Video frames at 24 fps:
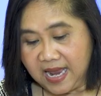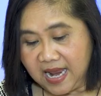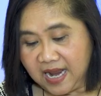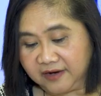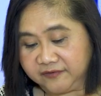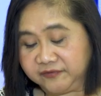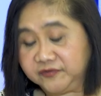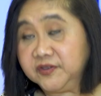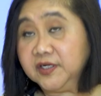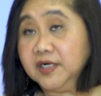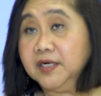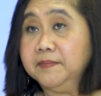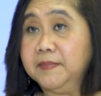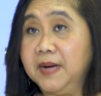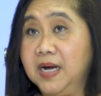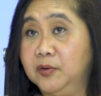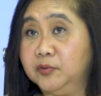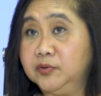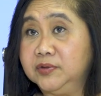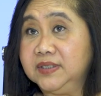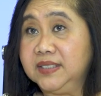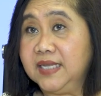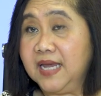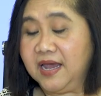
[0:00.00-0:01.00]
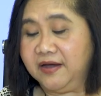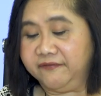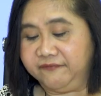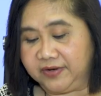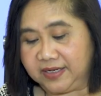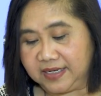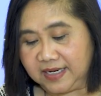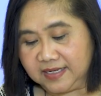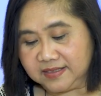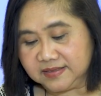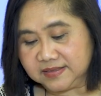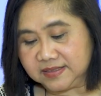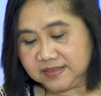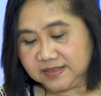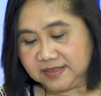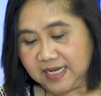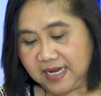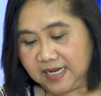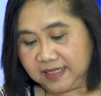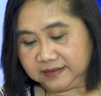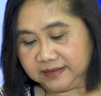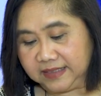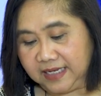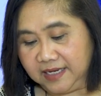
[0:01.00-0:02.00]
after Mount Everest
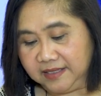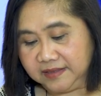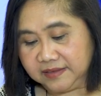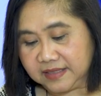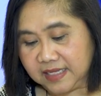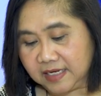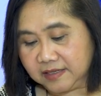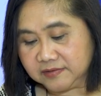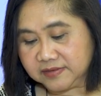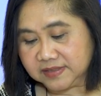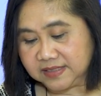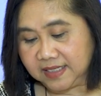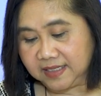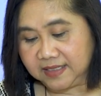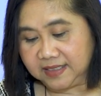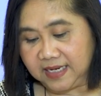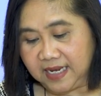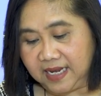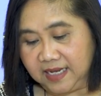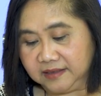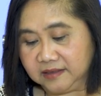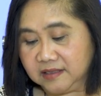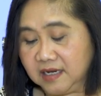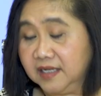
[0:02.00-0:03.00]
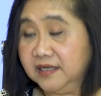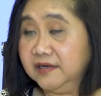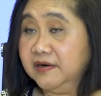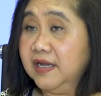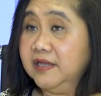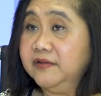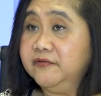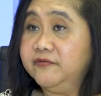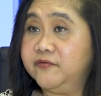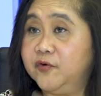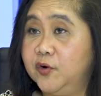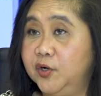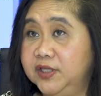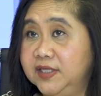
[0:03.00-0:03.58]
at 8,849